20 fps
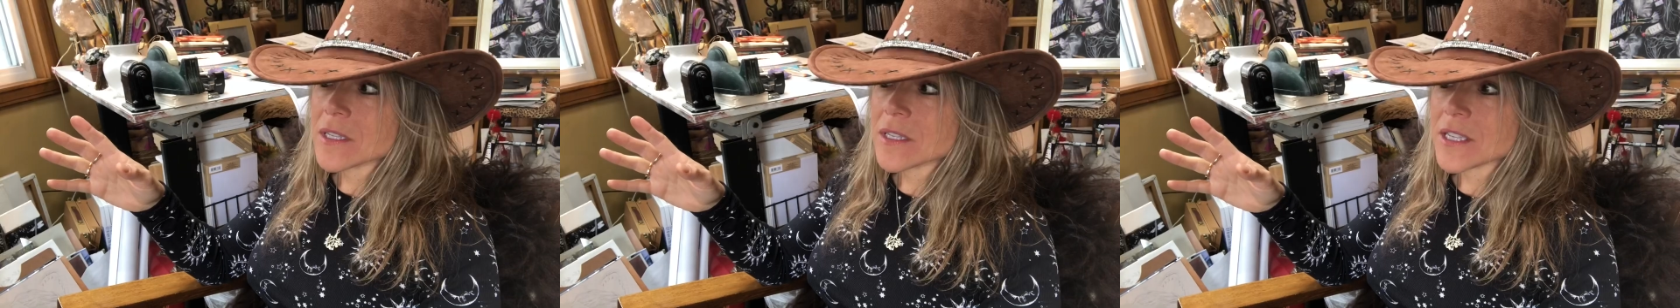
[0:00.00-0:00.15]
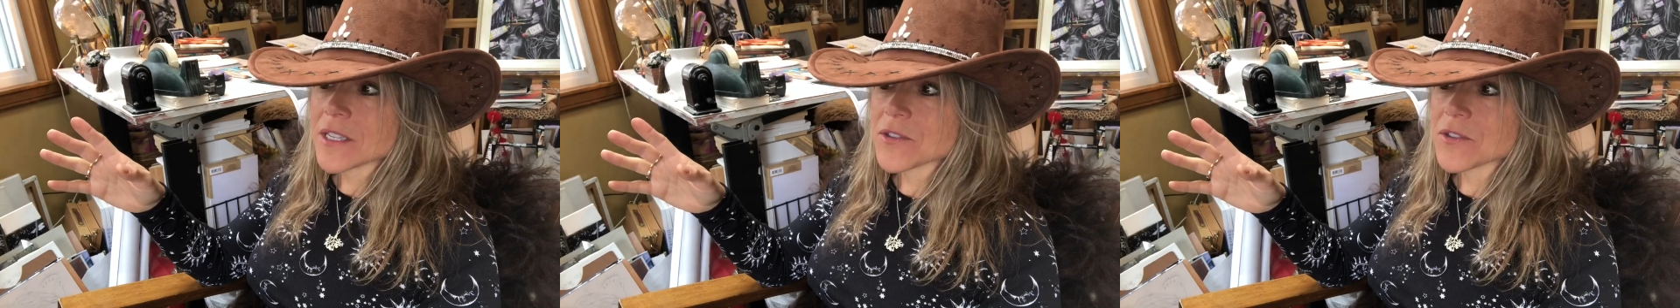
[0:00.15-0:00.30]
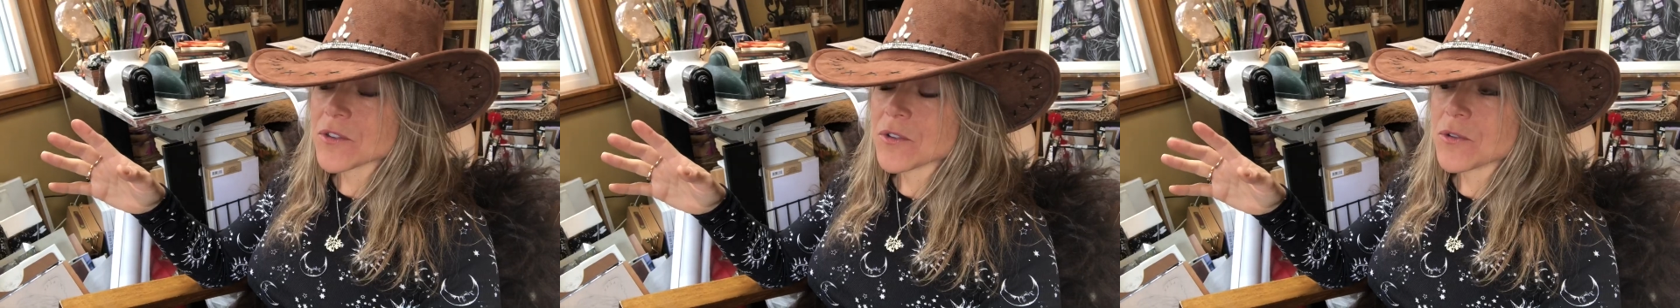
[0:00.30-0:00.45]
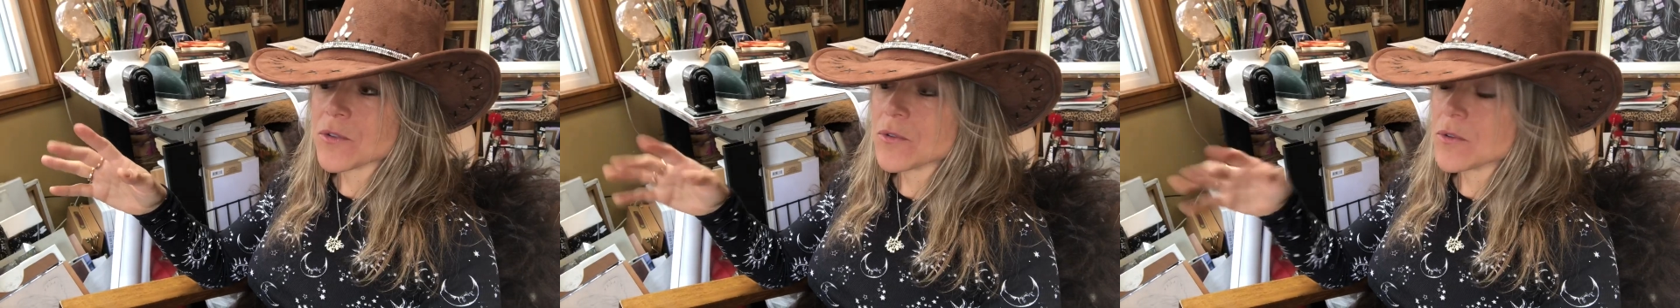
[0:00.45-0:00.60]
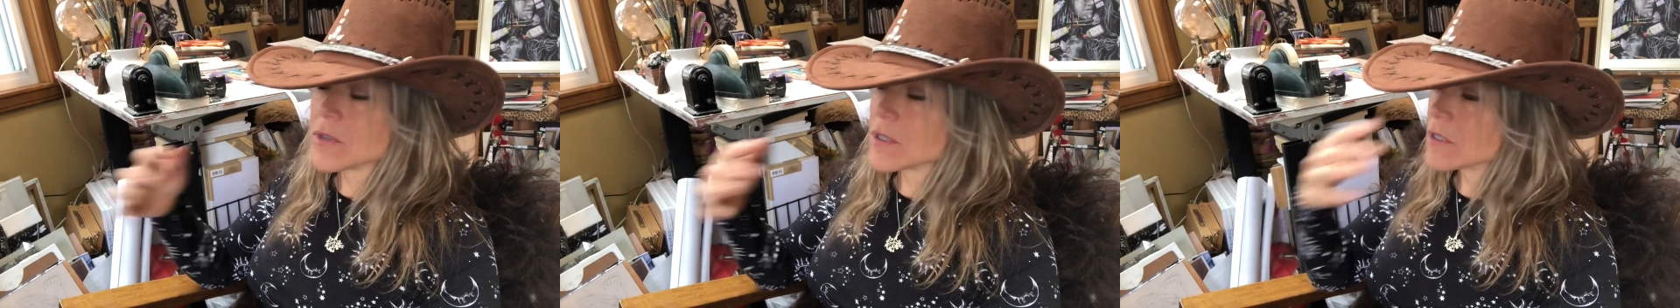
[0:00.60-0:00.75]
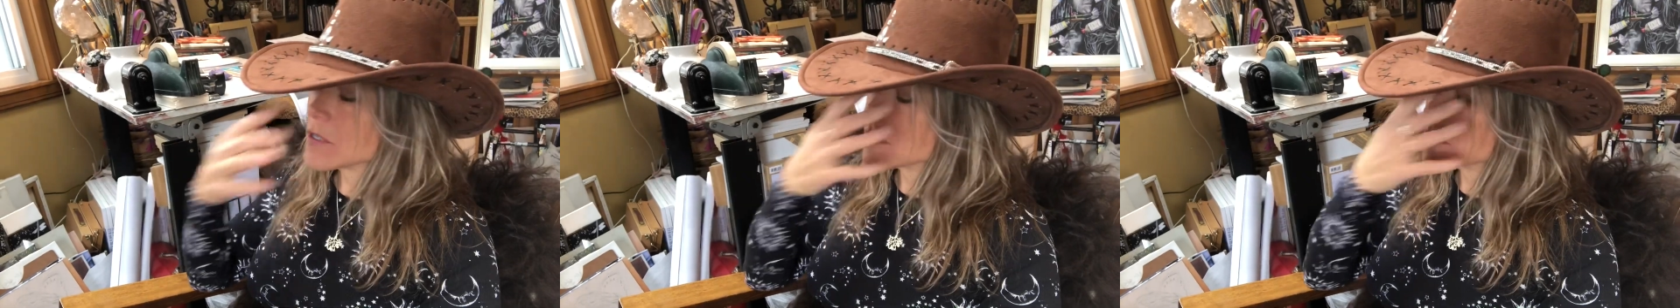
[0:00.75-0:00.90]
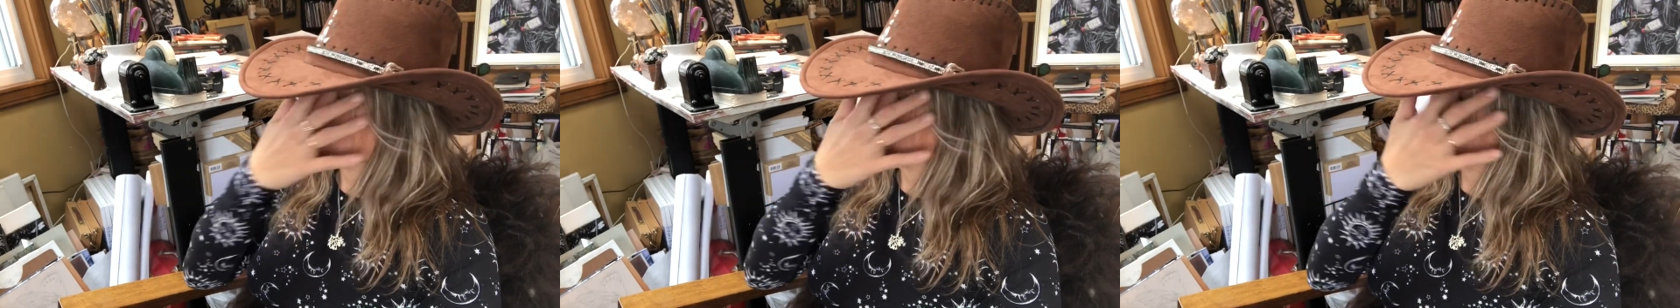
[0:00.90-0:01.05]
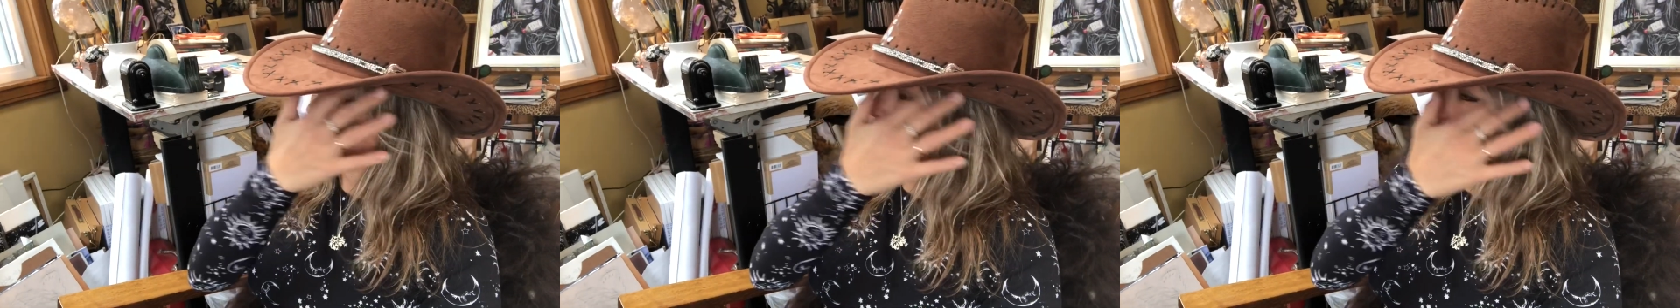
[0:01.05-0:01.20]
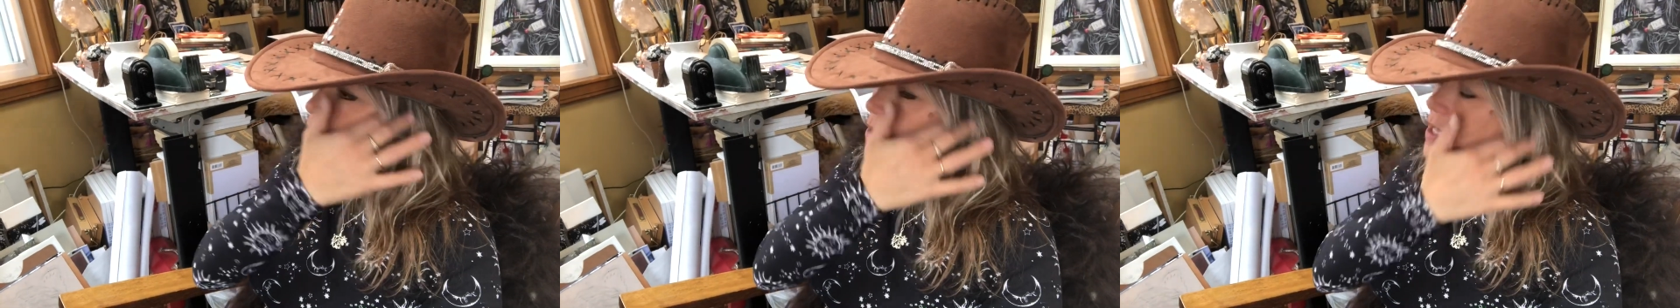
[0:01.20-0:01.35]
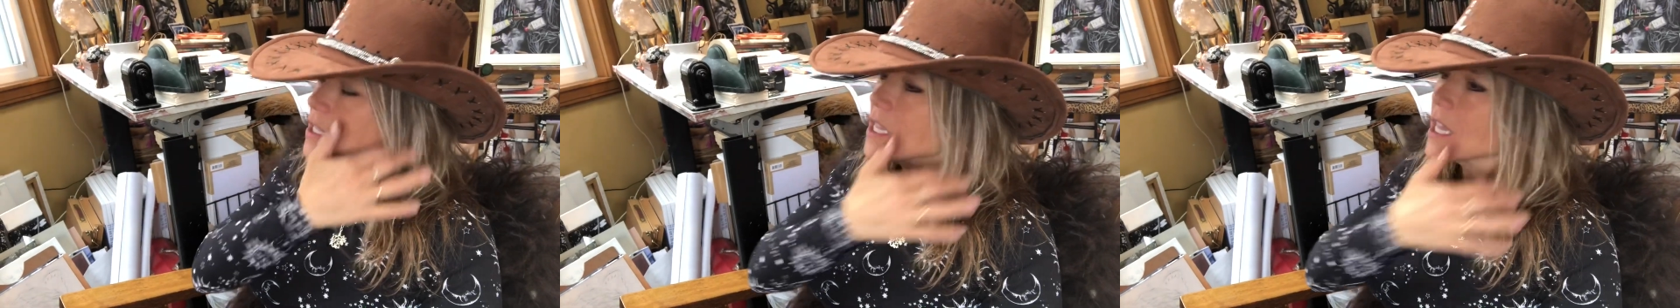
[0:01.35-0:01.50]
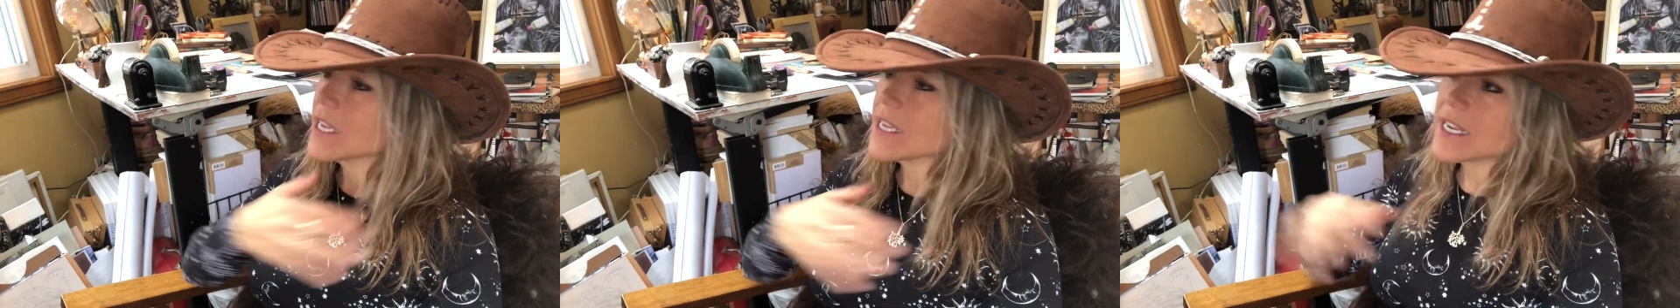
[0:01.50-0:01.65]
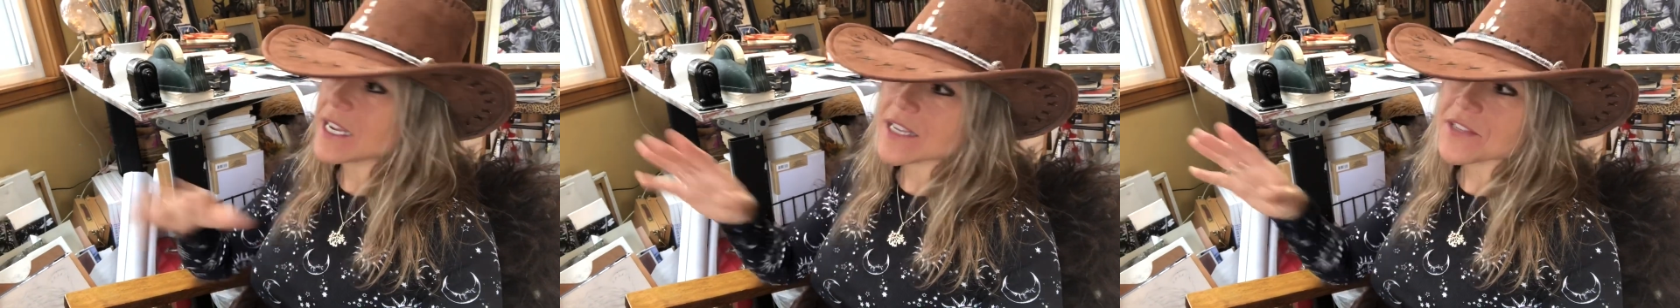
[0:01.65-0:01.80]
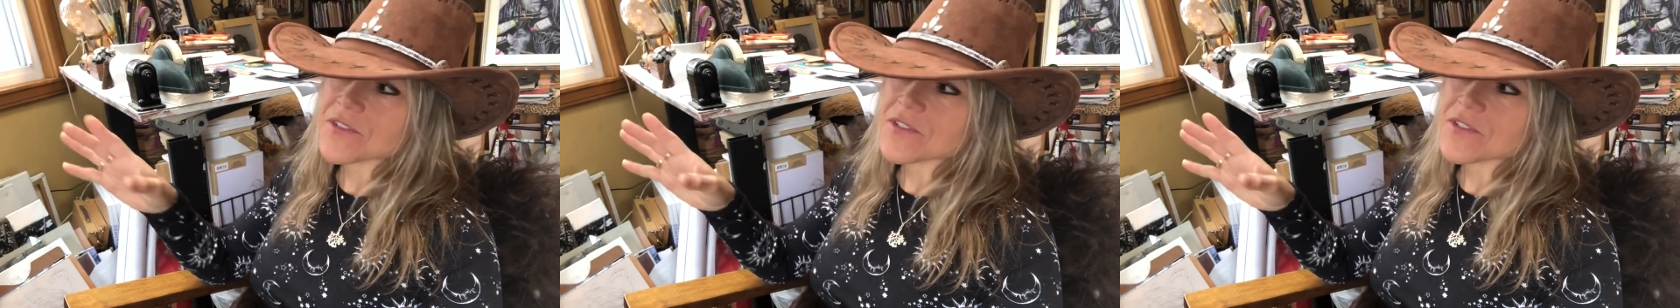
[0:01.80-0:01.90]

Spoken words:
that's cool, you know, a light on